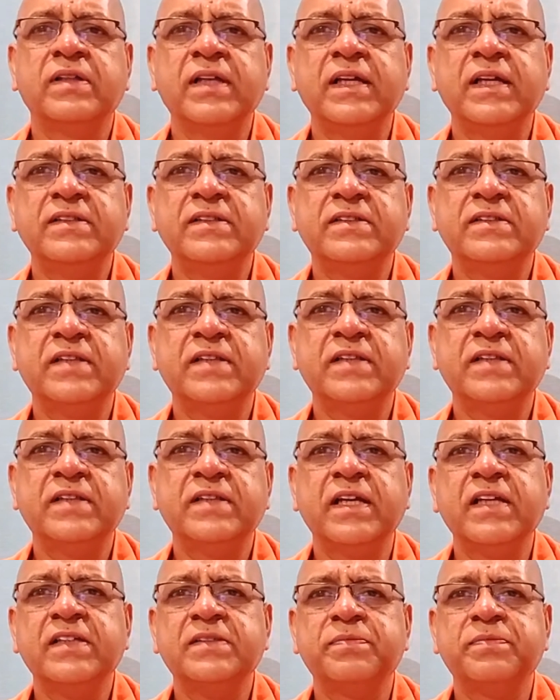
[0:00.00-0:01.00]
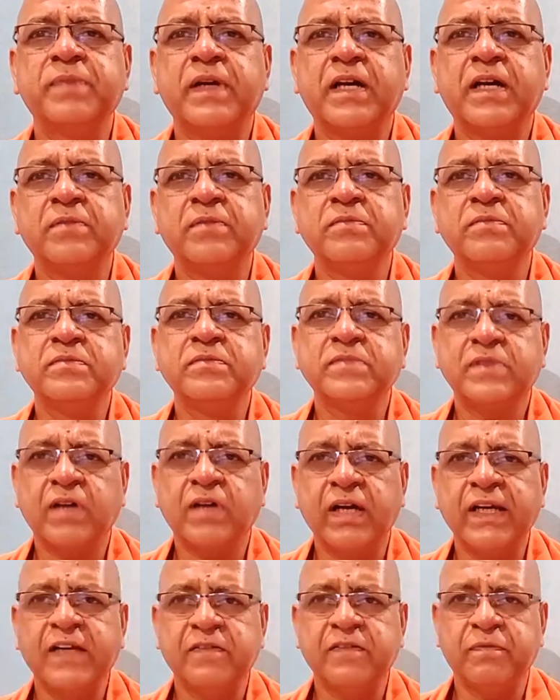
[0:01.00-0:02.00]
these things become
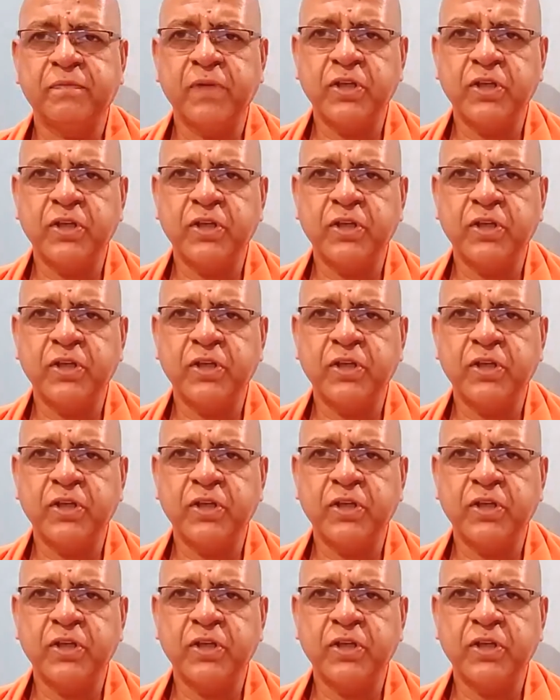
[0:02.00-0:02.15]
kind of